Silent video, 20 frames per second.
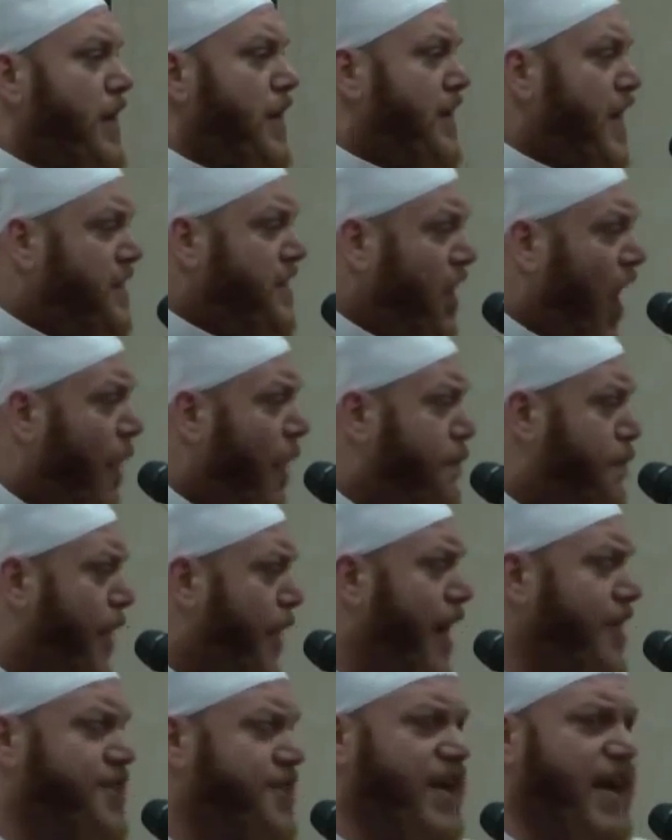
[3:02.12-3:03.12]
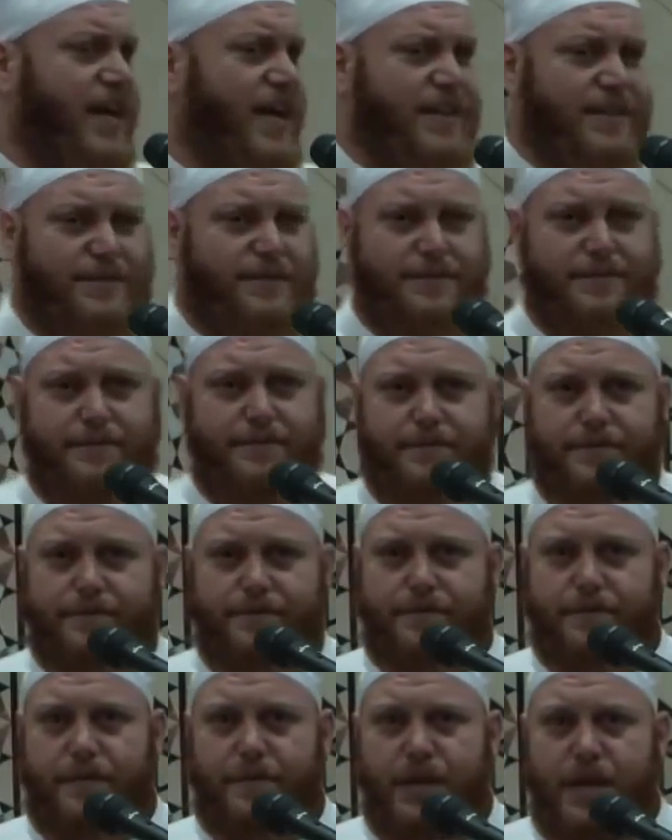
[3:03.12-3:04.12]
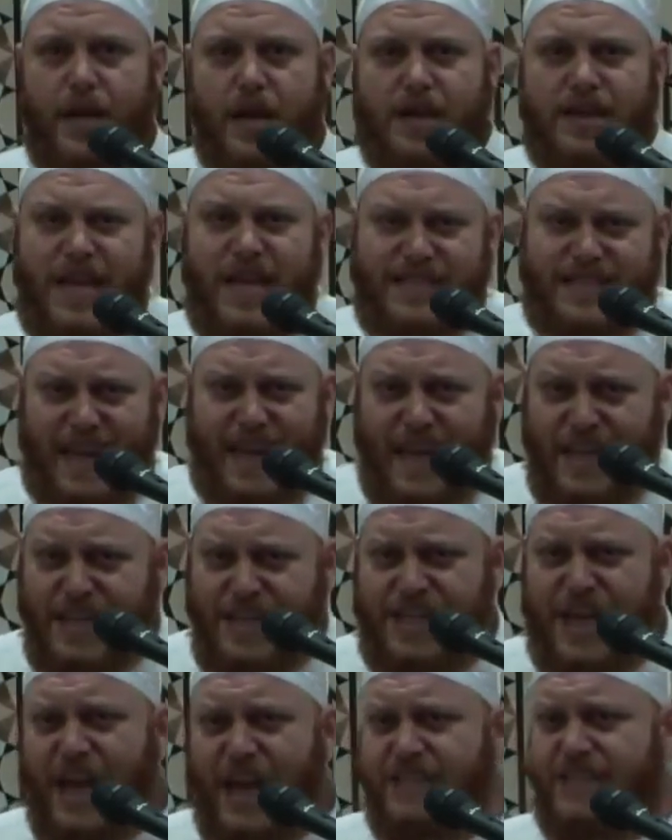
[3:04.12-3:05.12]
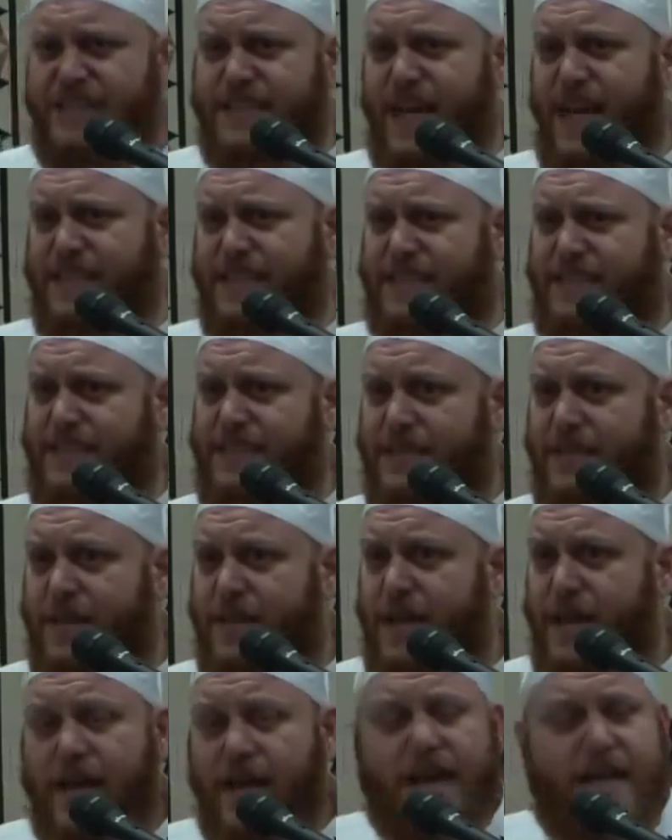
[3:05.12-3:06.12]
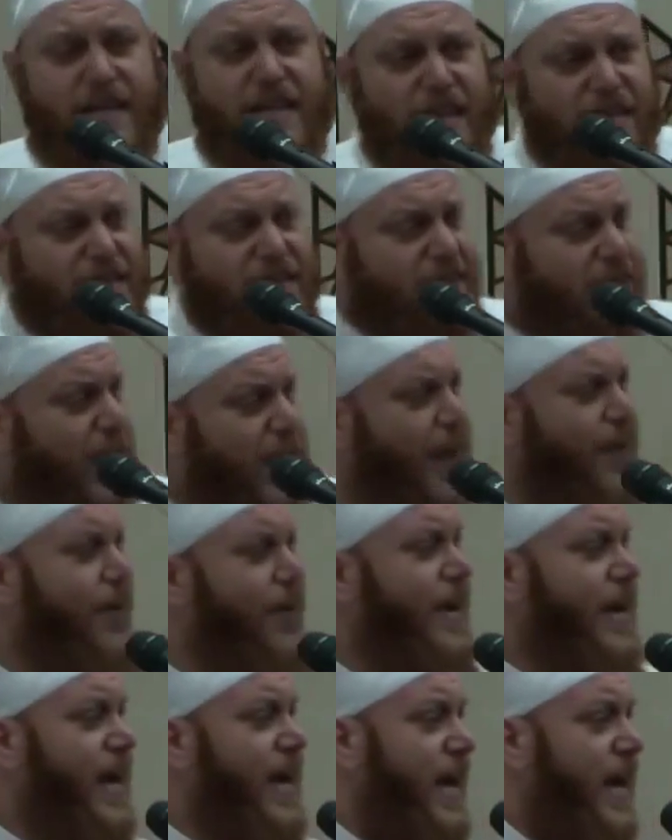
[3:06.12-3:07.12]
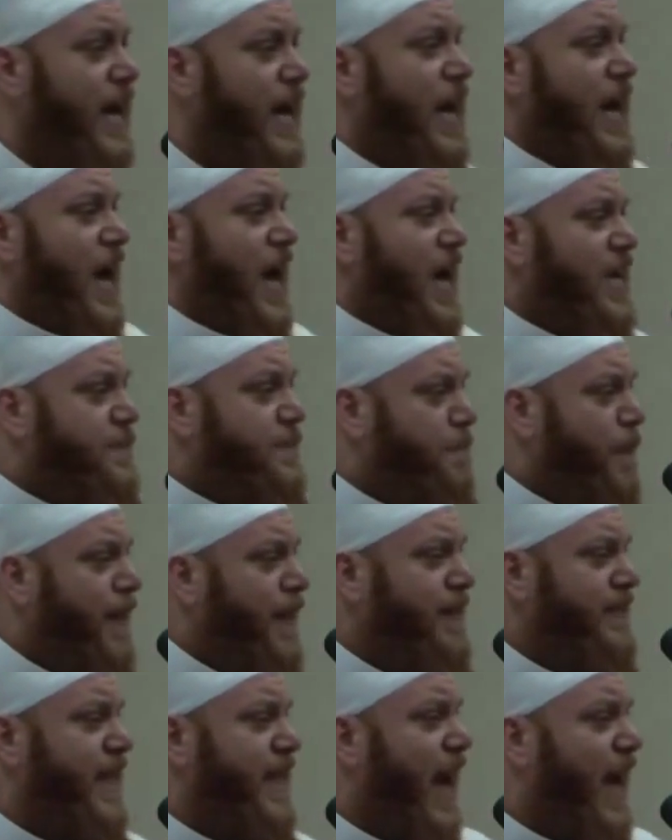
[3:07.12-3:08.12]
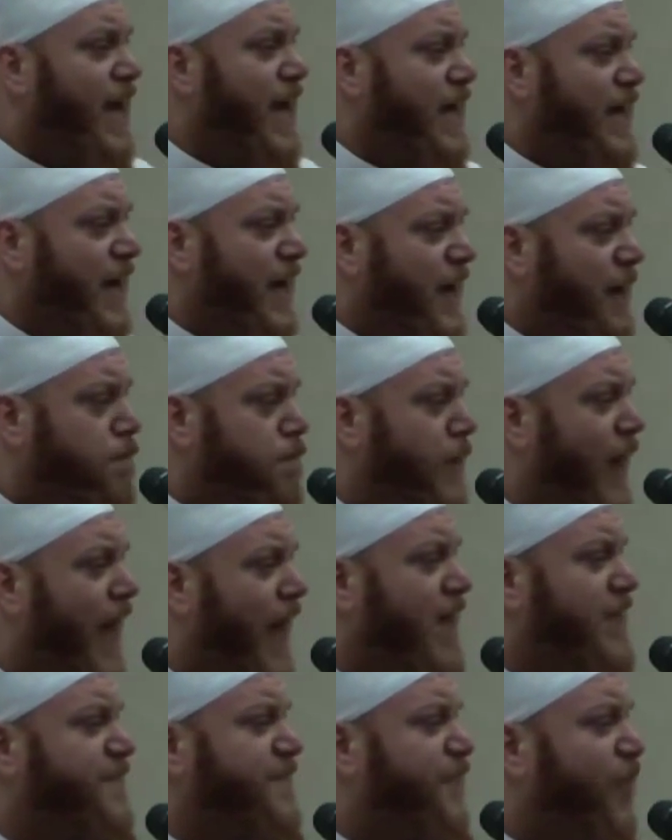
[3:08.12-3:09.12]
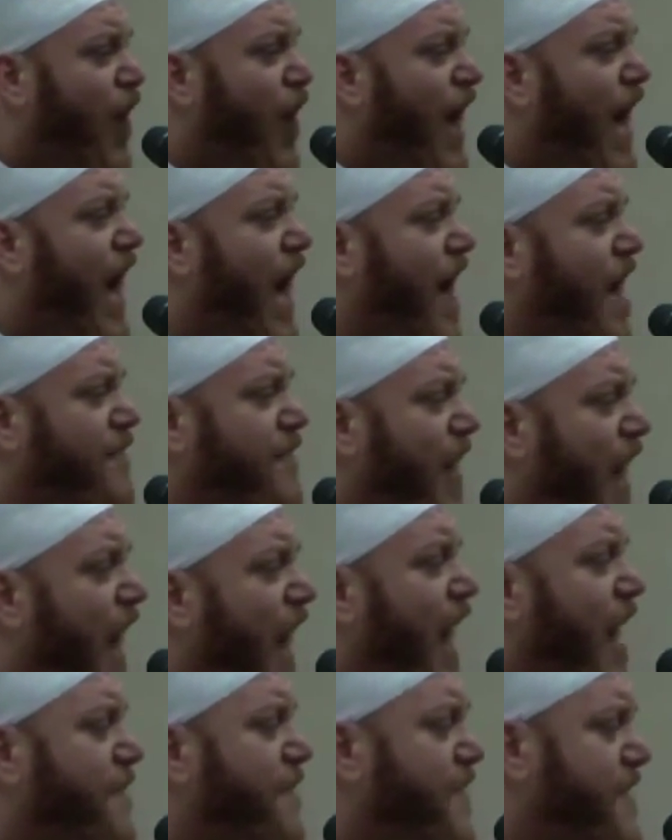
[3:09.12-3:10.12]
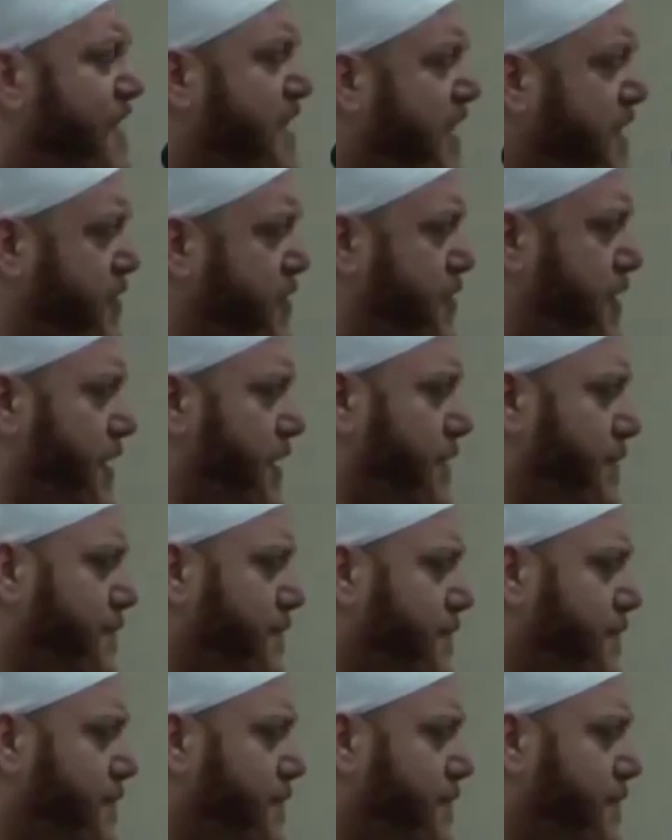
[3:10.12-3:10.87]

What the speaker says: this oppression, this injustice, this tyranny has been taking place for over half a century.